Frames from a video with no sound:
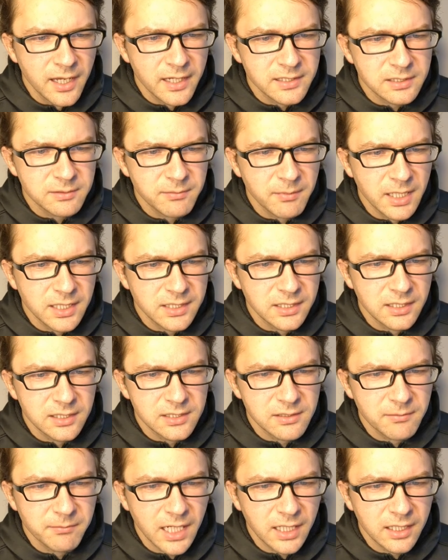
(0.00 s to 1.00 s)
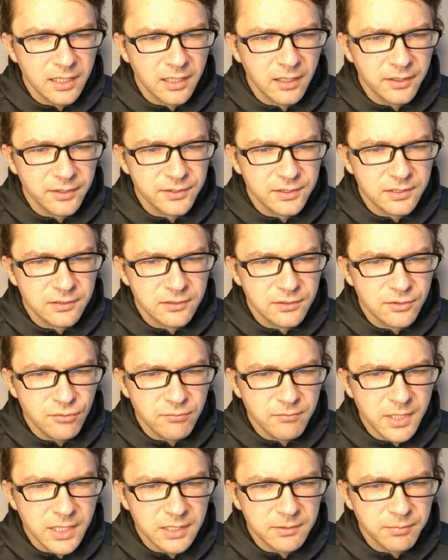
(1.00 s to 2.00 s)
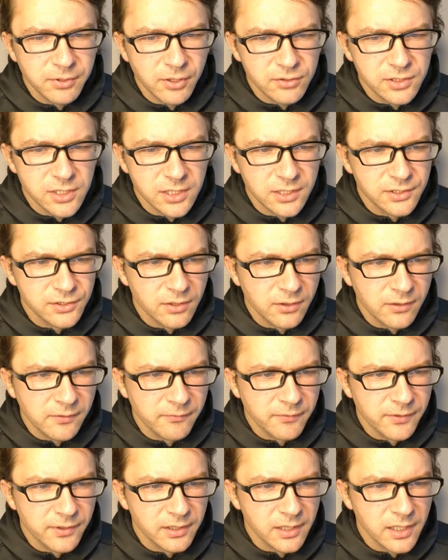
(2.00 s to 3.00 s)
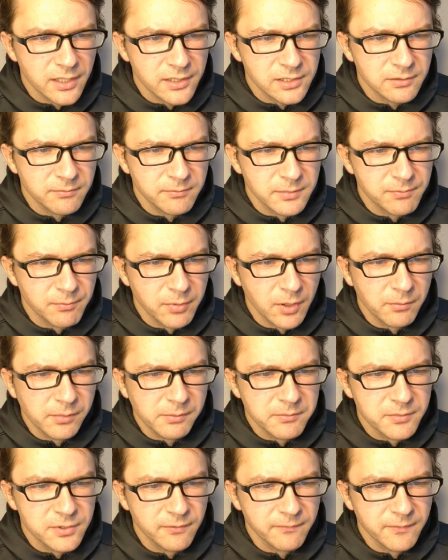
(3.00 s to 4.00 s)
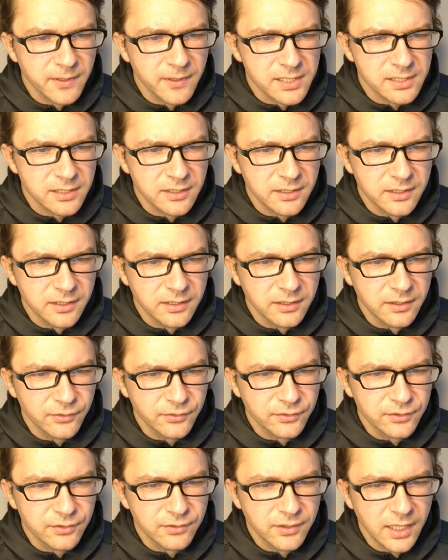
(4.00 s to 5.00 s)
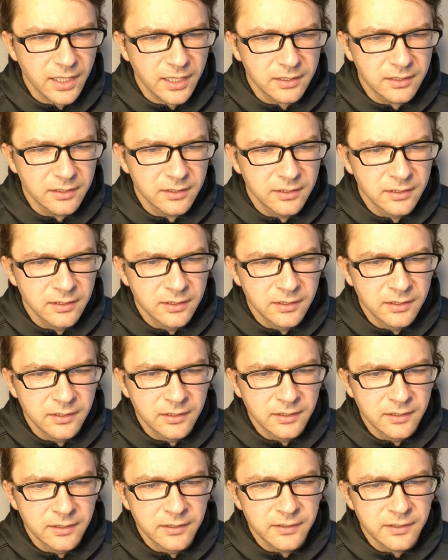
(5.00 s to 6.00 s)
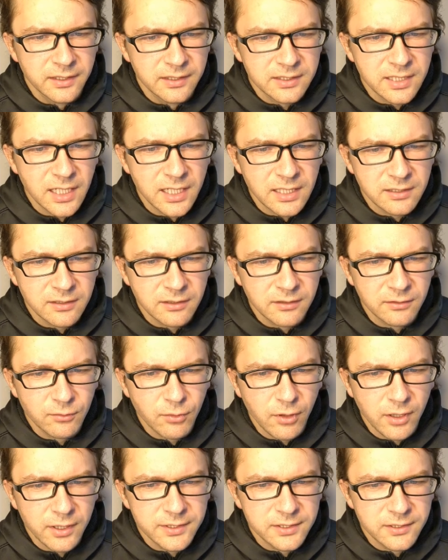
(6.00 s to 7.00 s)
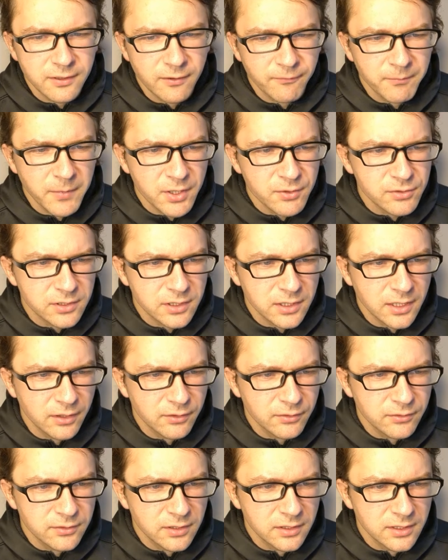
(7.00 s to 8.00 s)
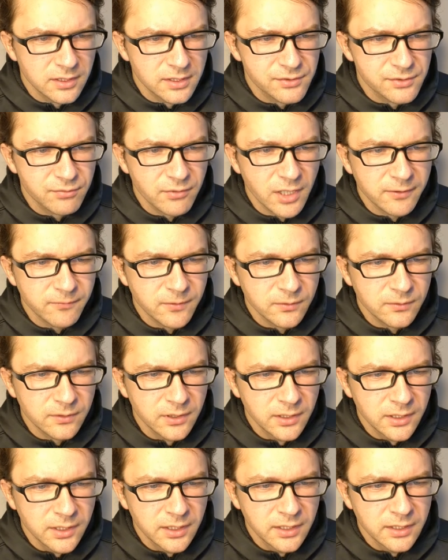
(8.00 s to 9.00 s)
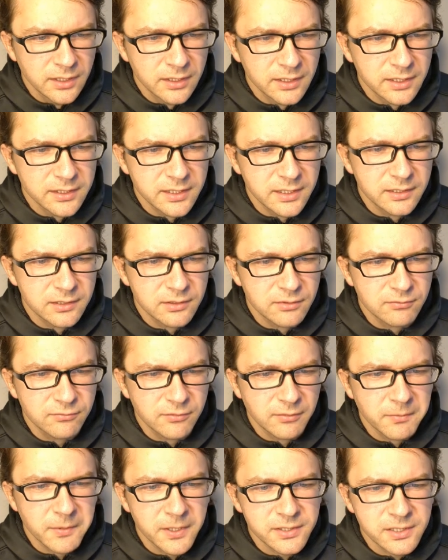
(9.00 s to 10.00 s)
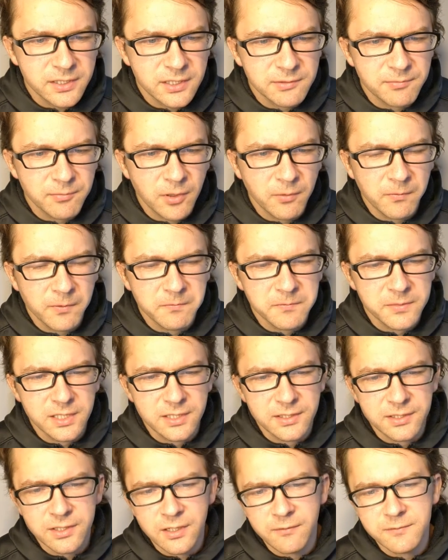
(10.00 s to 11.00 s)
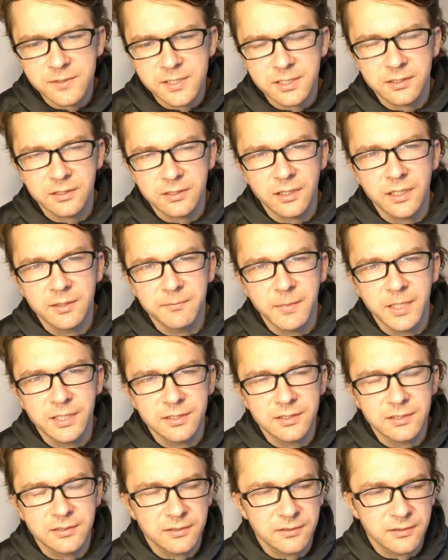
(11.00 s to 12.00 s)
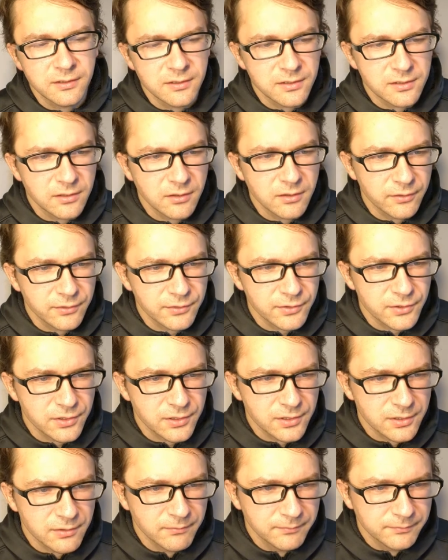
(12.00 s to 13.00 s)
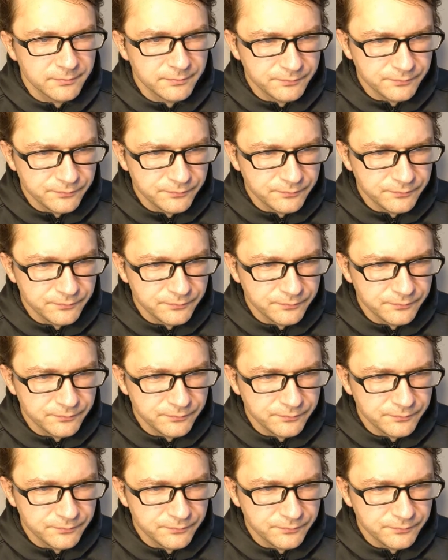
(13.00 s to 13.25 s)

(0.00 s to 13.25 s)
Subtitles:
Estimating is a black art, and too many projects solve the customer's problems of yesterday, not today. The technical quality of most code is dreadful, leading to robustness problems in service and high maintenance costs.